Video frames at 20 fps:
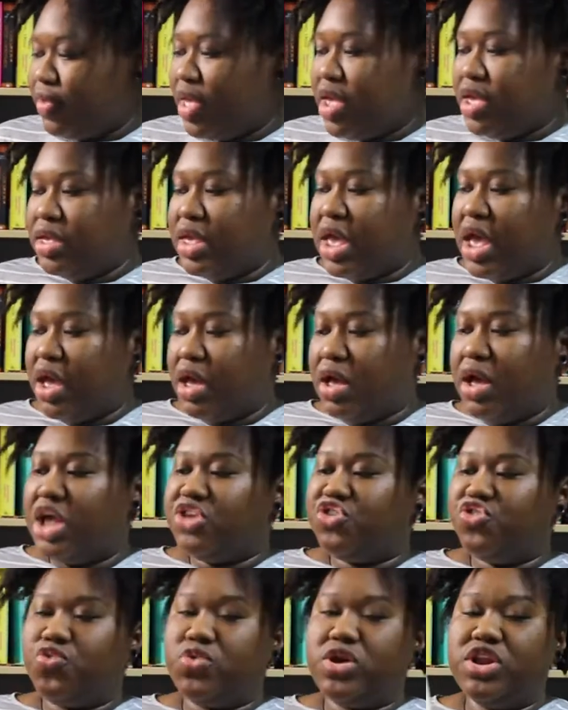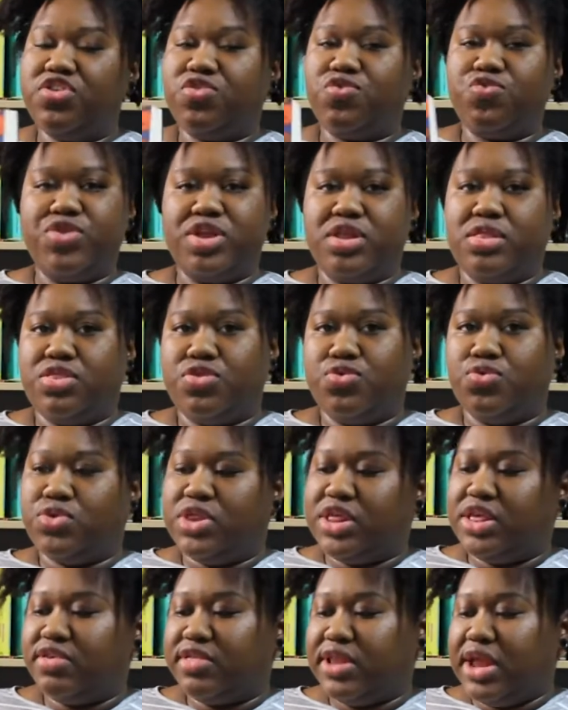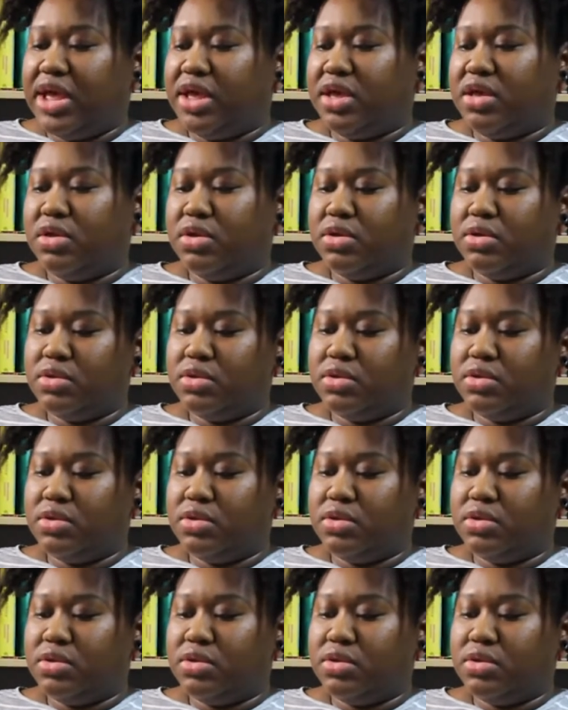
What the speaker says: yeah, I just wanted to read through this, like